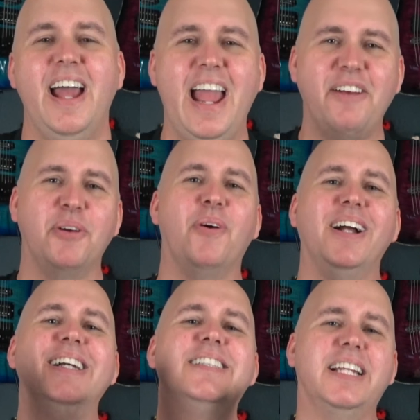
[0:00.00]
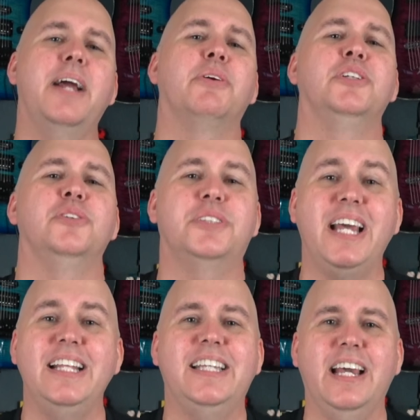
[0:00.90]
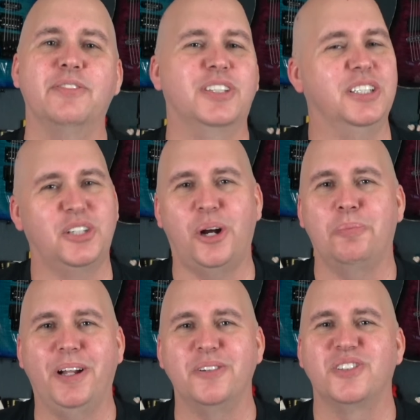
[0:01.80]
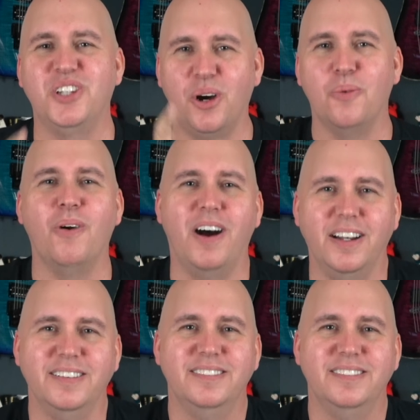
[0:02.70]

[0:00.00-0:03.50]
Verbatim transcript: Hey everyone, today we're gonna do 10 gifts guitar players don't want.